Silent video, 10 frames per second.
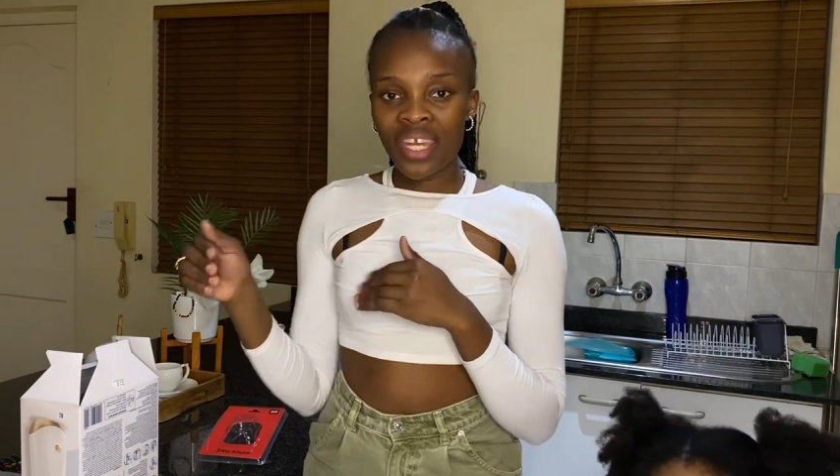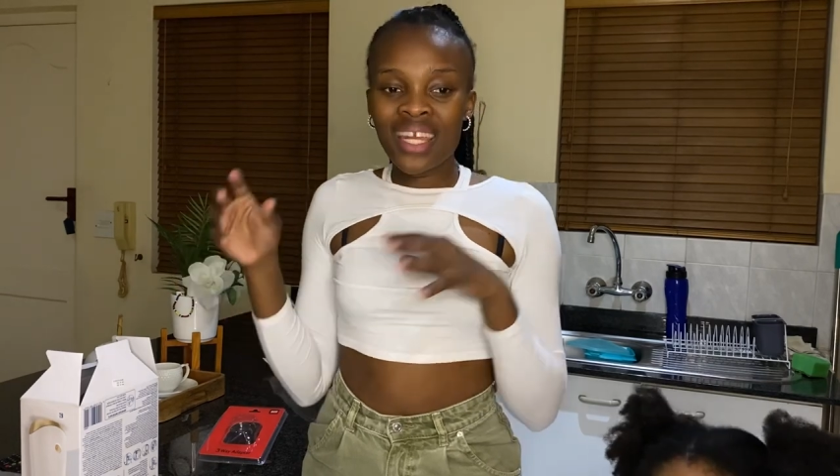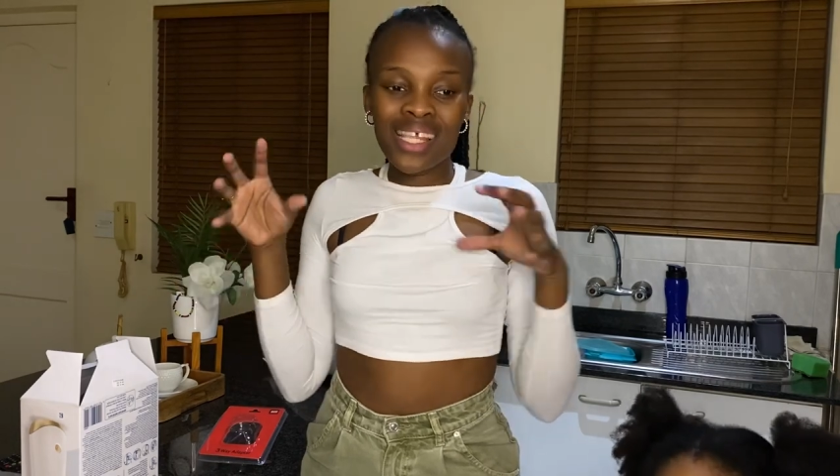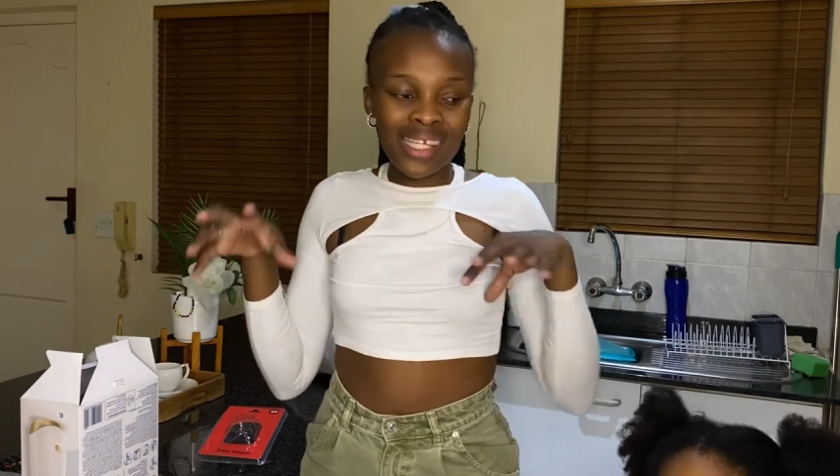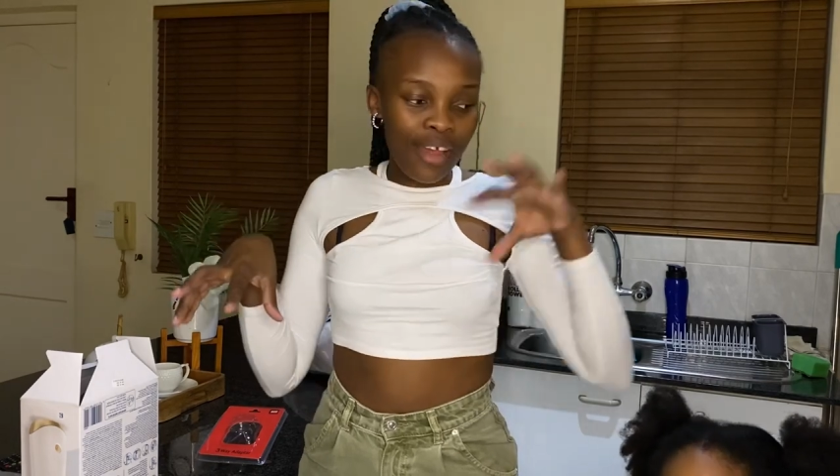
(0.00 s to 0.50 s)
It
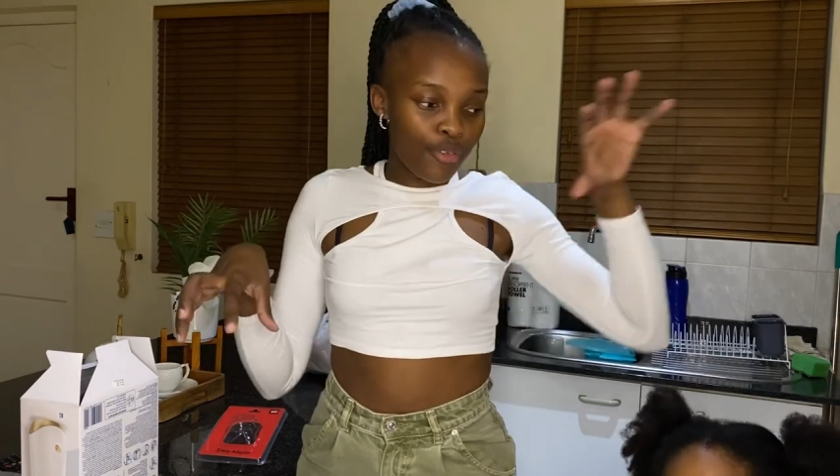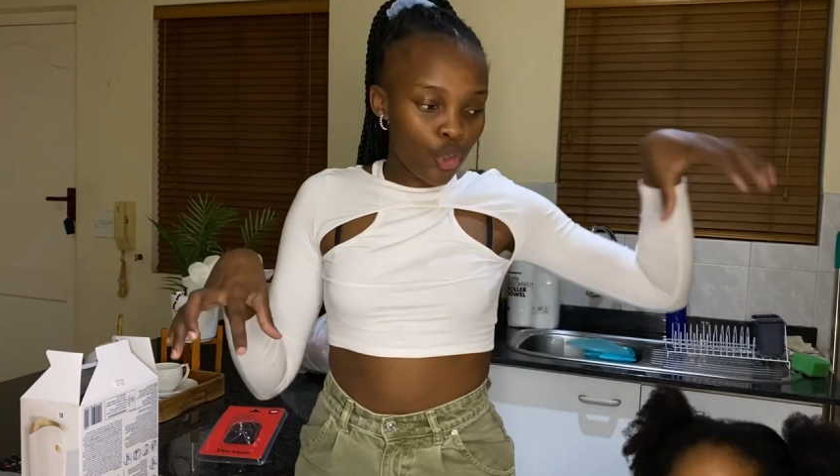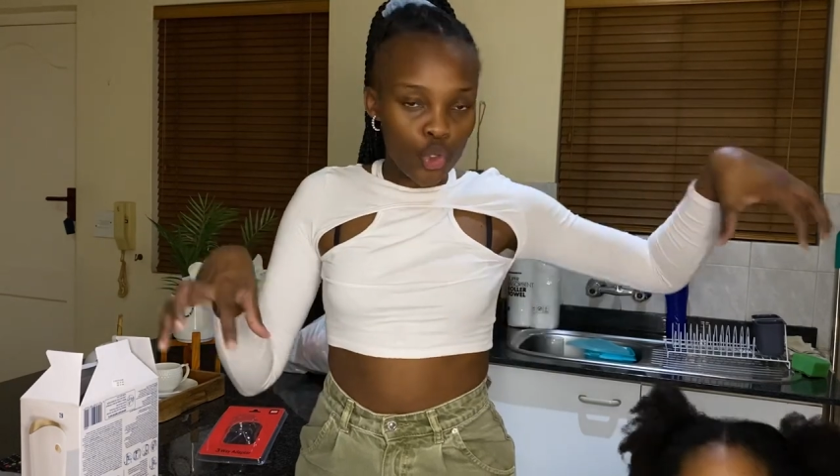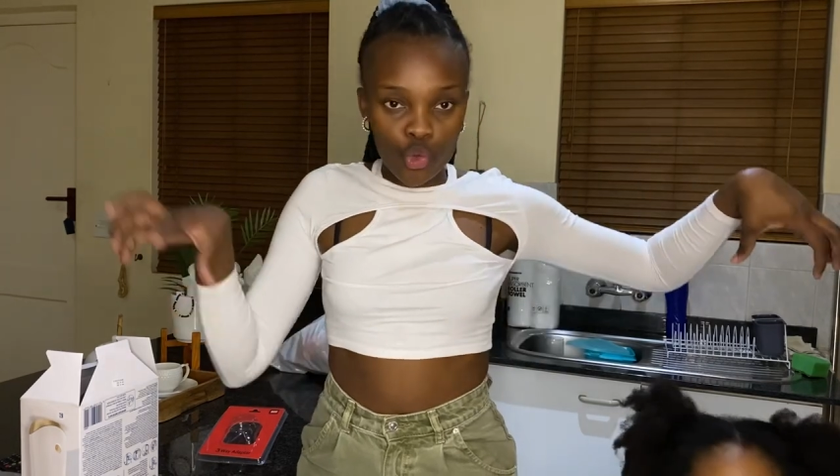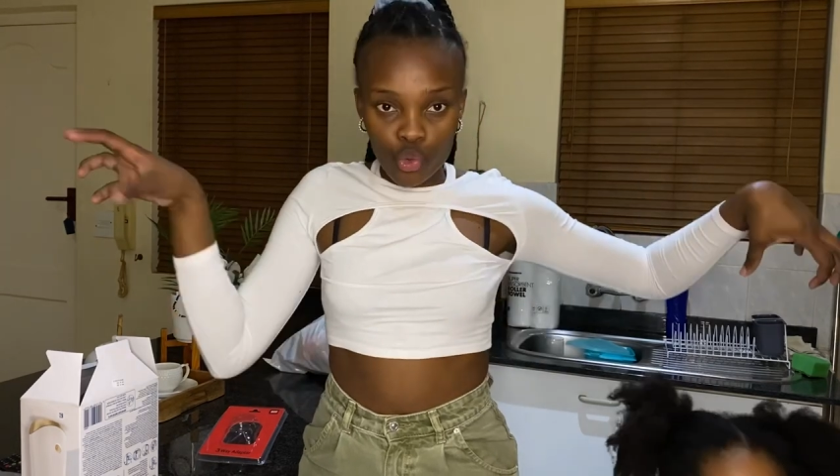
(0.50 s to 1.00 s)
doesn't have the
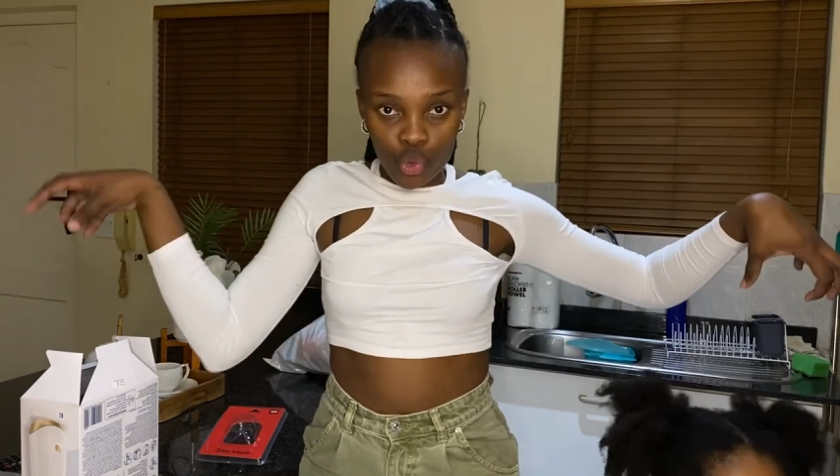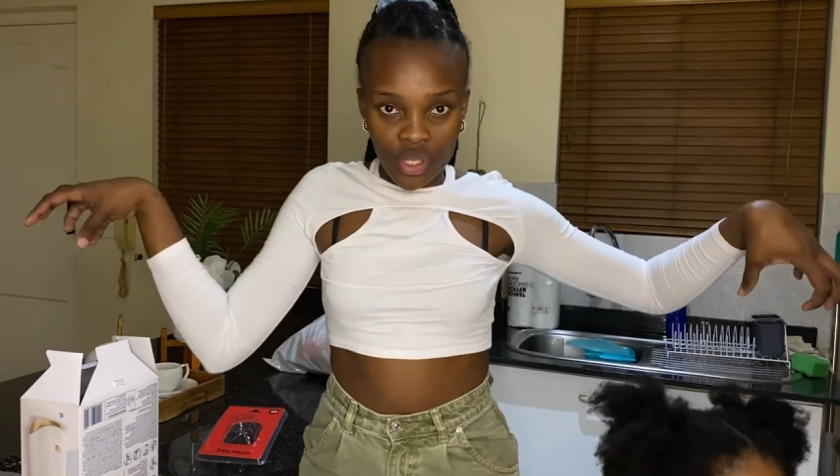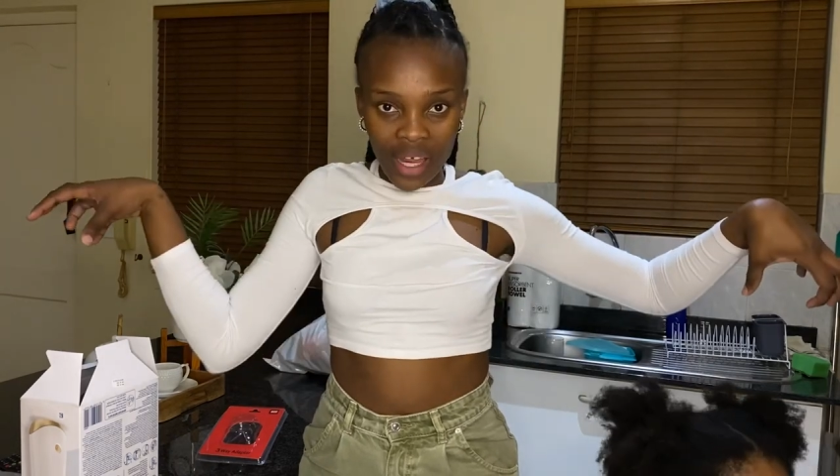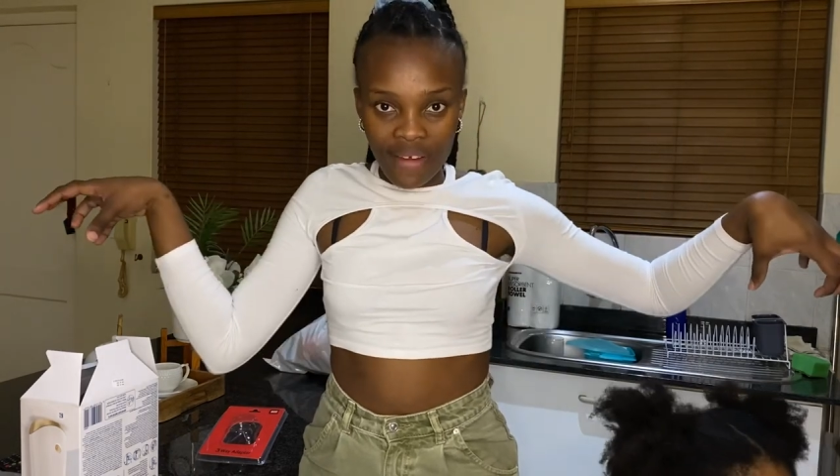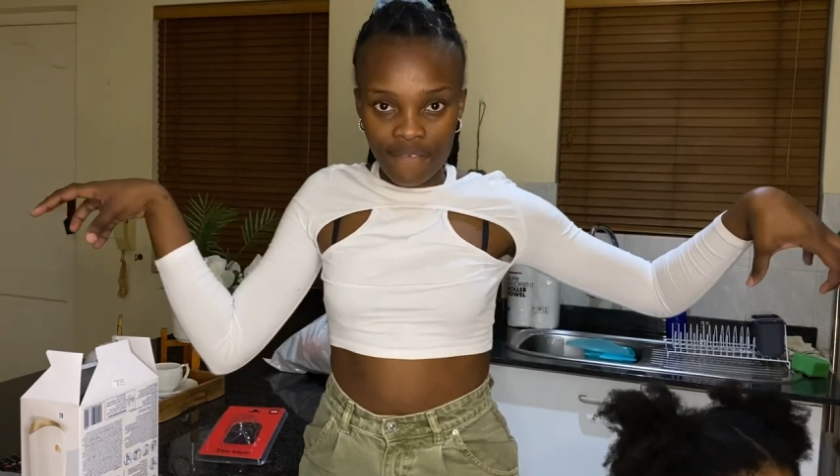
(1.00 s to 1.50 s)
two
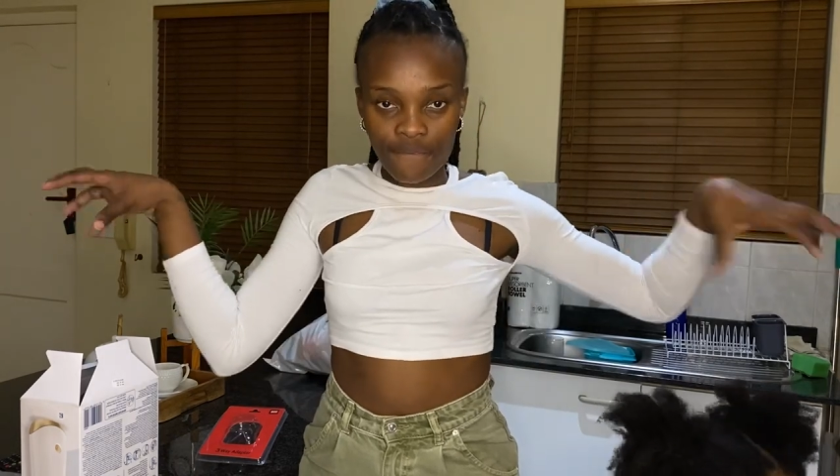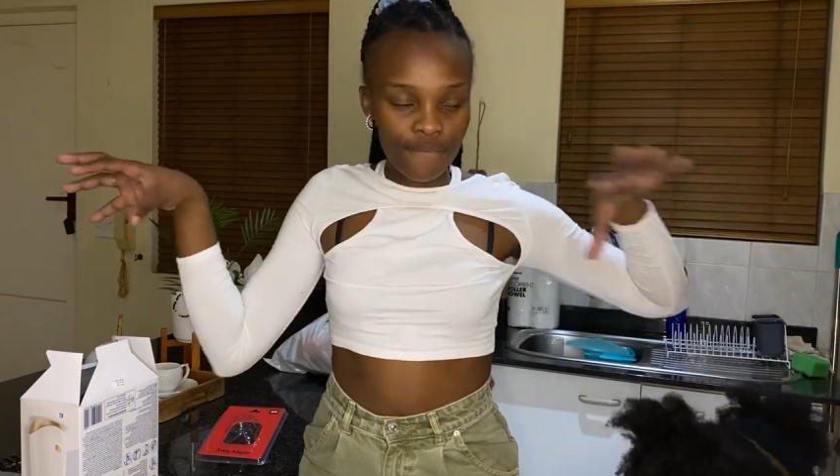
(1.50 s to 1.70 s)
stuff